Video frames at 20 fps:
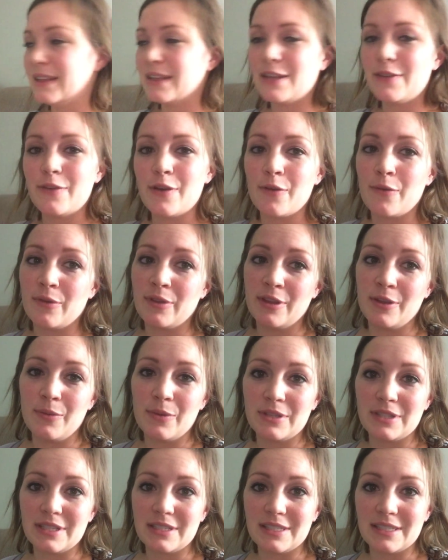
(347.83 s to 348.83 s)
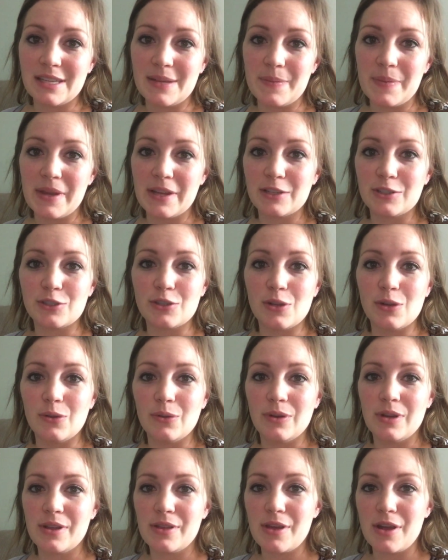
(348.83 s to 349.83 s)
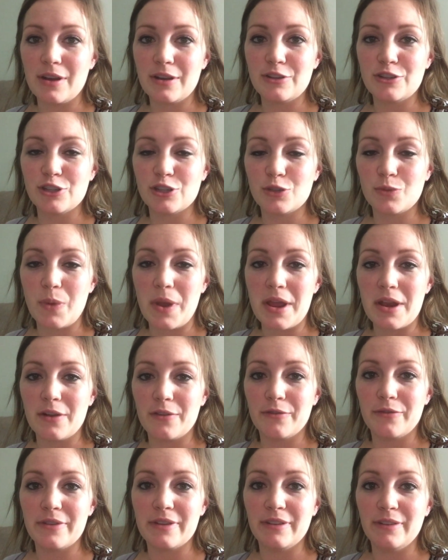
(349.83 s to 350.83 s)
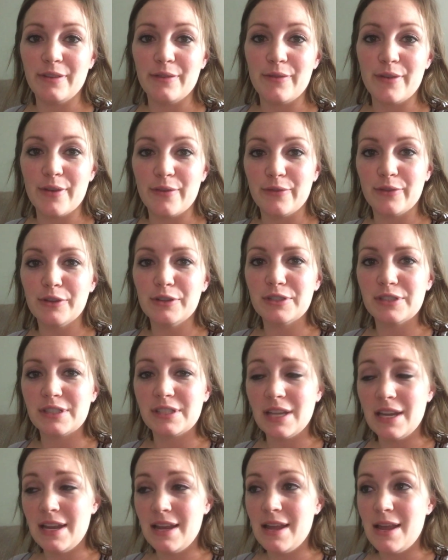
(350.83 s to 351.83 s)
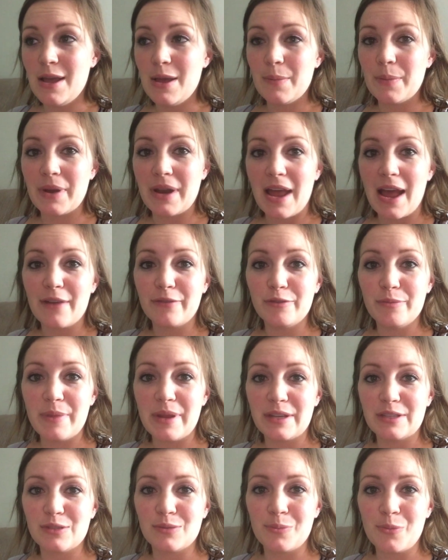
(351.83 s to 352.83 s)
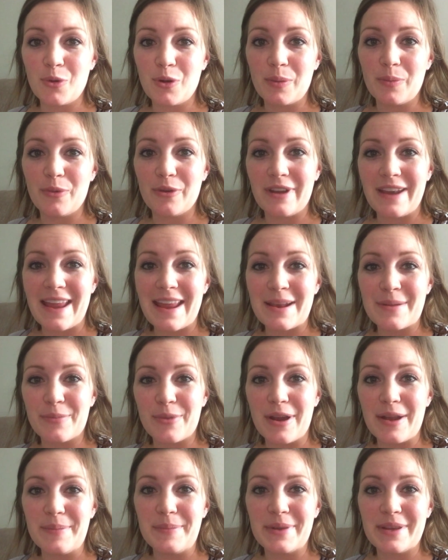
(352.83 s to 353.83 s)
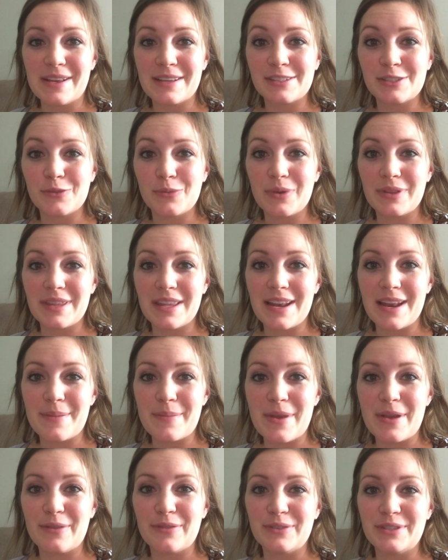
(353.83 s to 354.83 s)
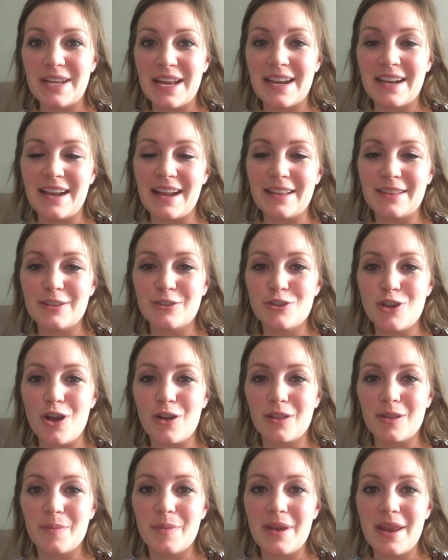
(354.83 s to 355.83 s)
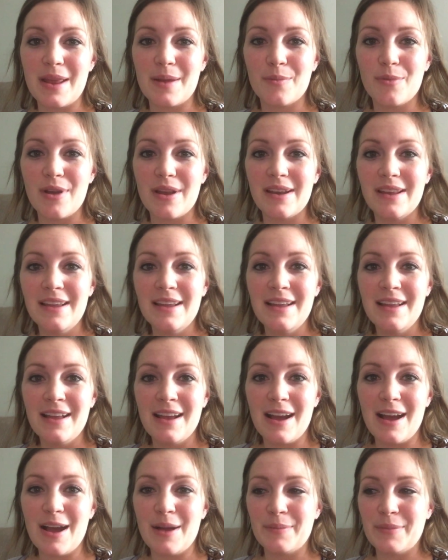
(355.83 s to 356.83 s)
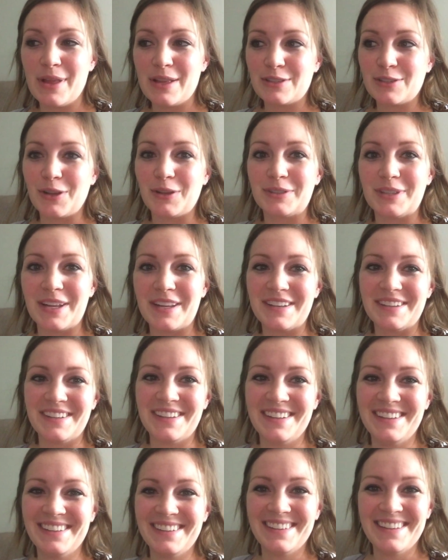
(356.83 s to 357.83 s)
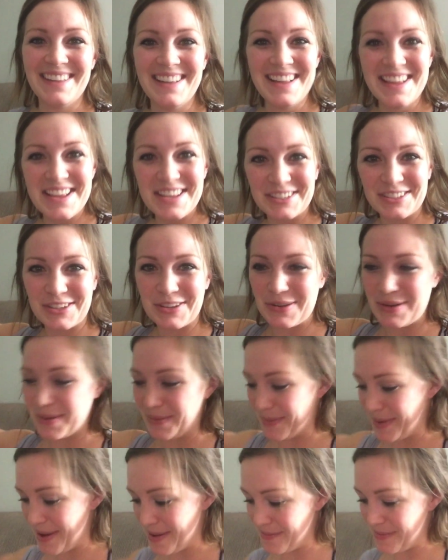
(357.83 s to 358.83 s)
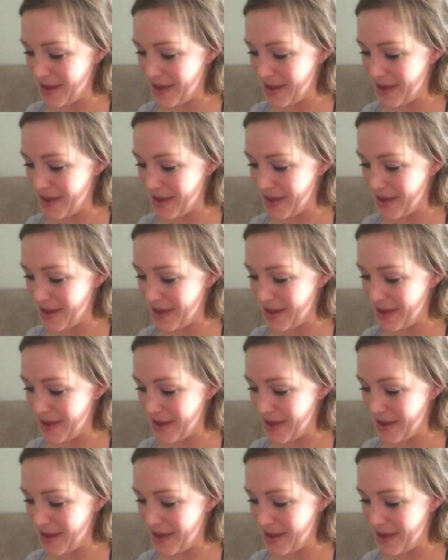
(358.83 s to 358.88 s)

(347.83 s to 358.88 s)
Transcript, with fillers: Levi really wasn't sleeping, so I thought he'd just wait and I'll feed Olivia first. But I have to make some more banana bread because the one that I made for Dan and I, the chocolate banana bread, that's all done. So I might